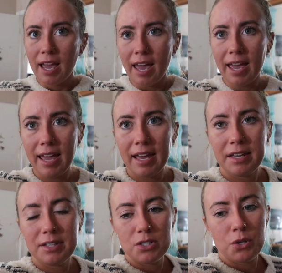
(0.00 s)

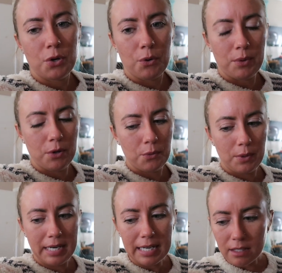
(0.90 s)
and we don't
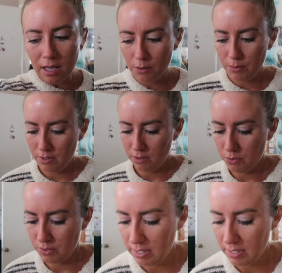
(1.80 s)
need a lot of winter clothes.